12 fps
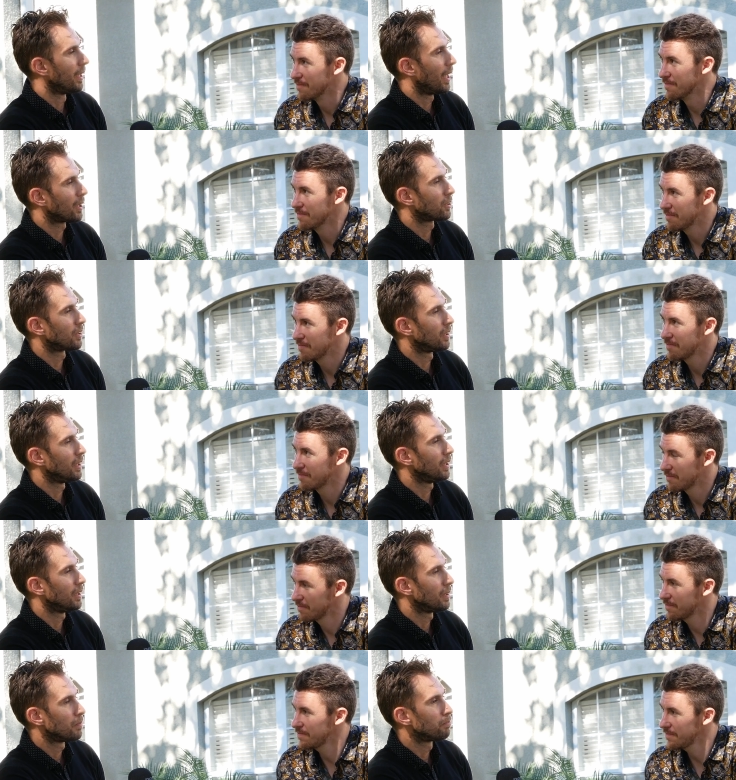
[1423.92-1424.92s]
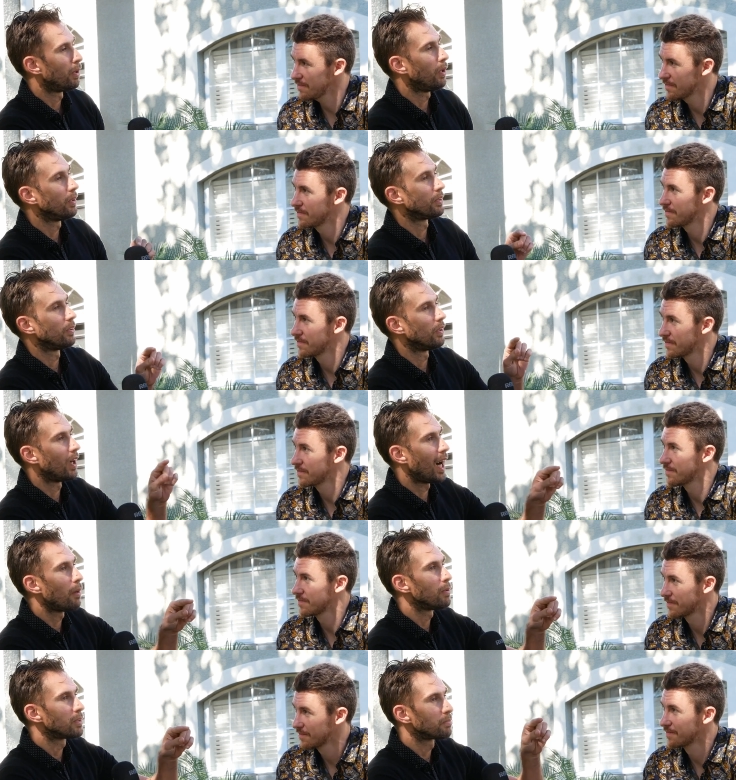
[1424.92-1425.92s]
Speaker 1: actually point, oh,
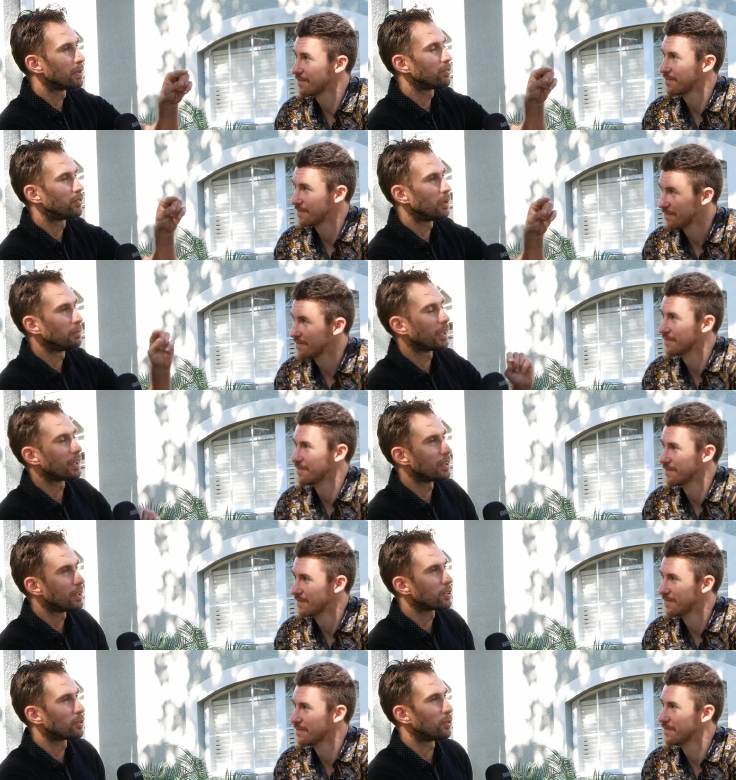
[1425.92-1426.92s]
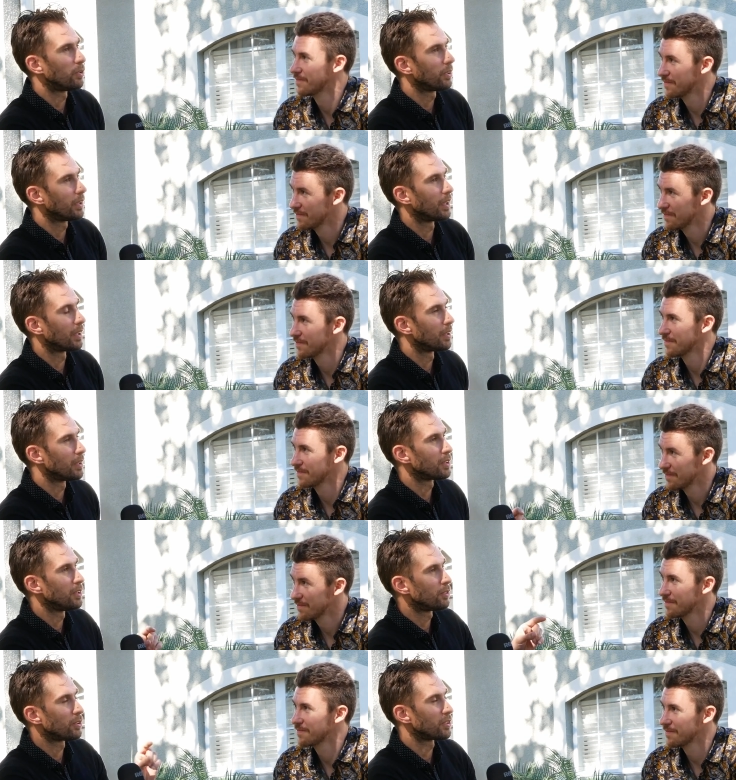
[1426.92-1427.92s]
I was performing at this corner, at
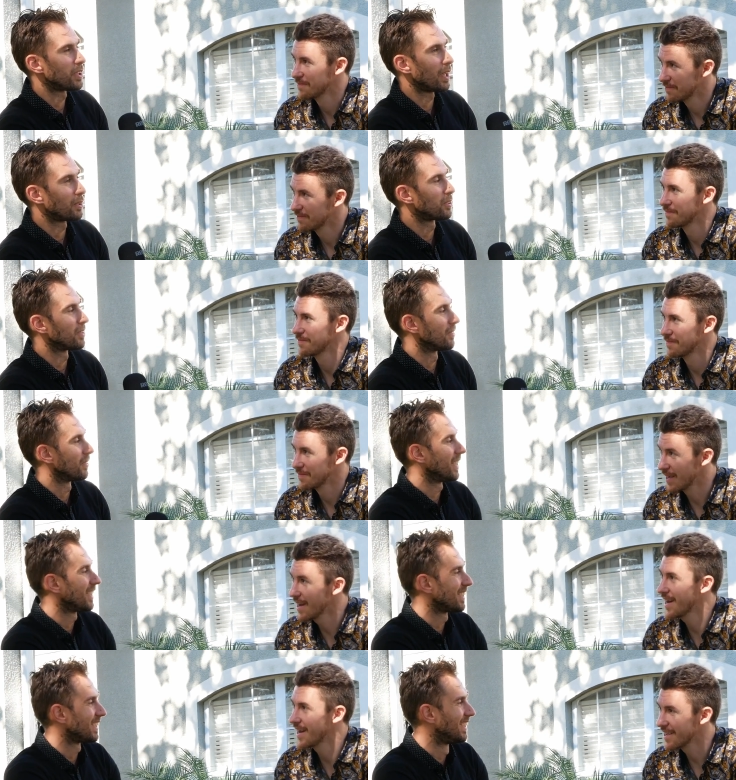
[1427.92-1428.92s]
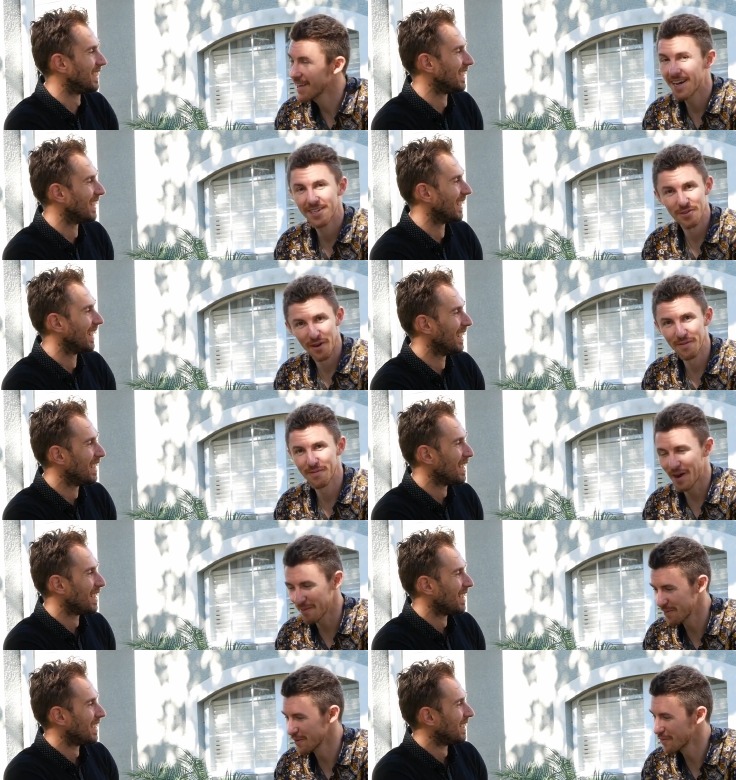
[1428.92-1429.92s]
this intersection, right? Yeah, yeah. so I've,
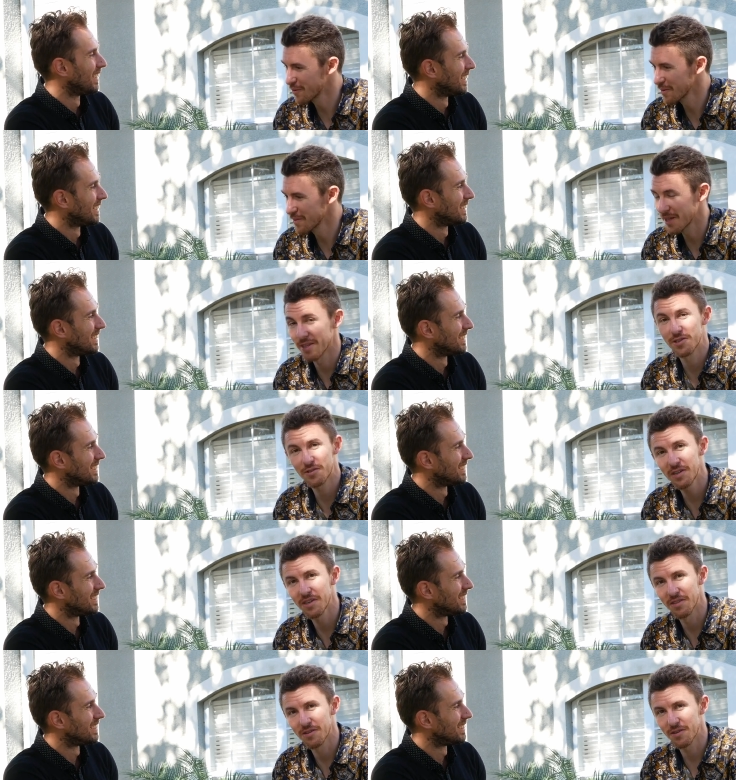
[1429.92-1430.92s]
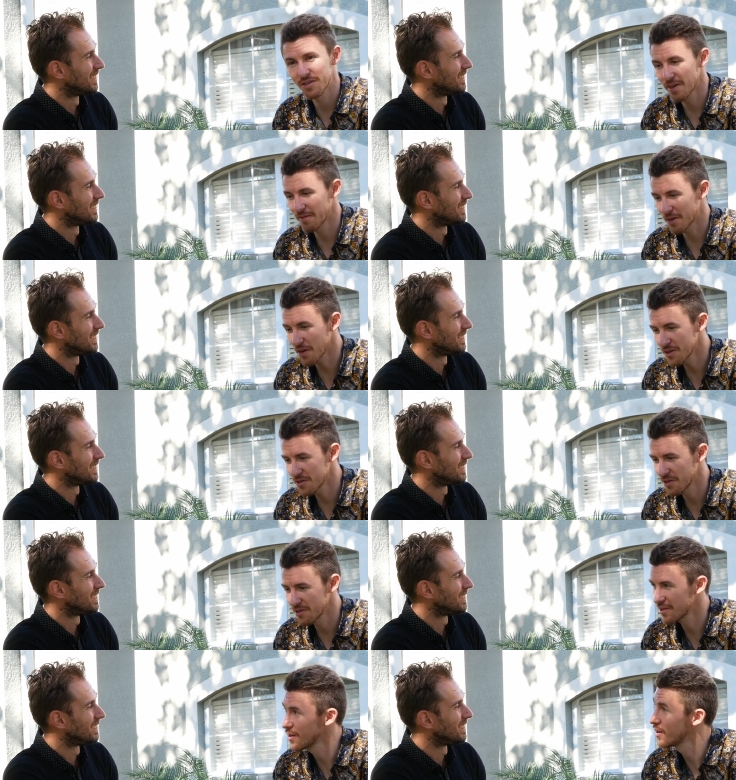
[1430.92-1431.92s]
I've,
Speaker 2: performed on the street in 37
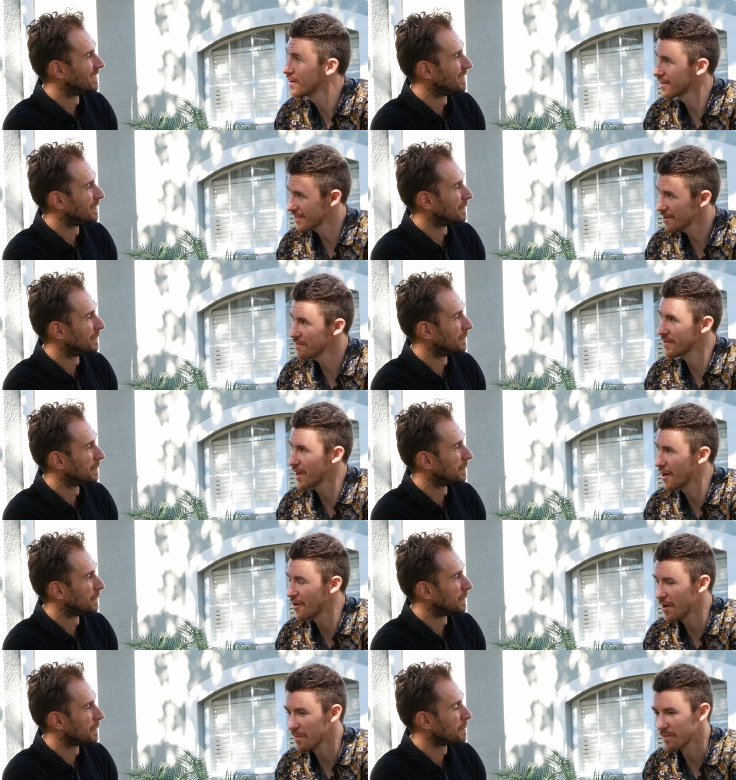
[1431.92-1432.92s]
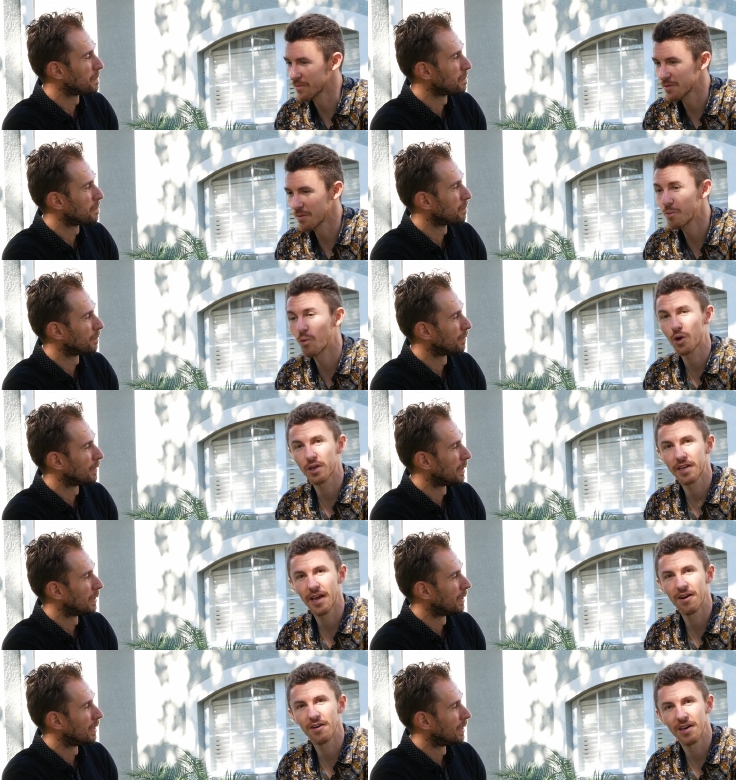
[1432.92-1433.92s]
countries, and yep, now I'm
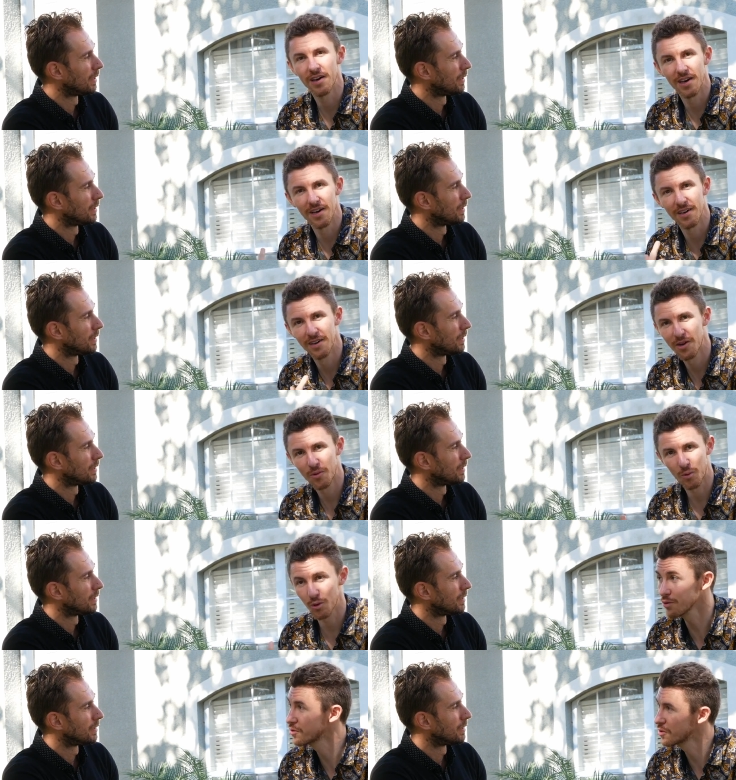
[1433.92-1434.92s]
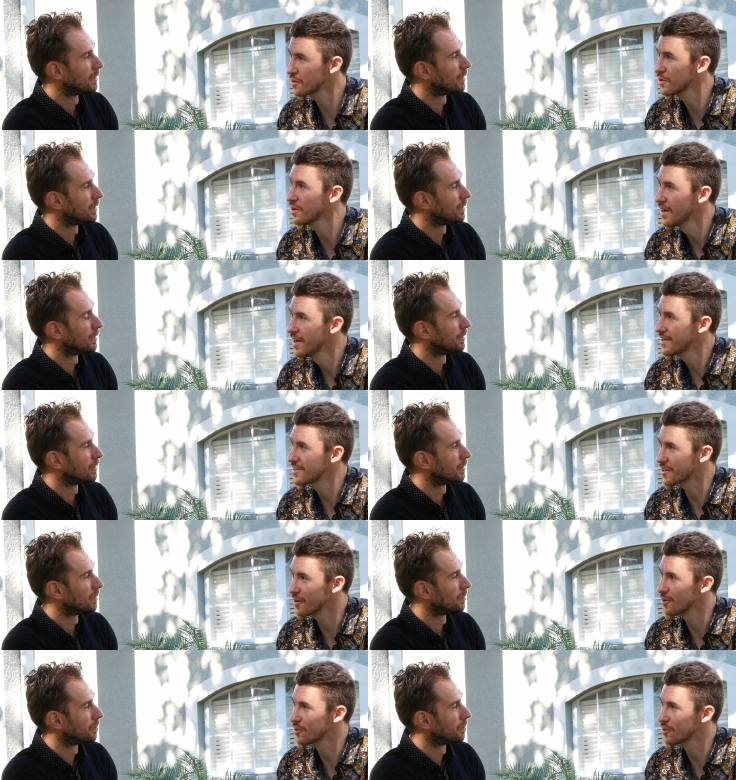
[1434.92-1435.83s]
working out a world tour to go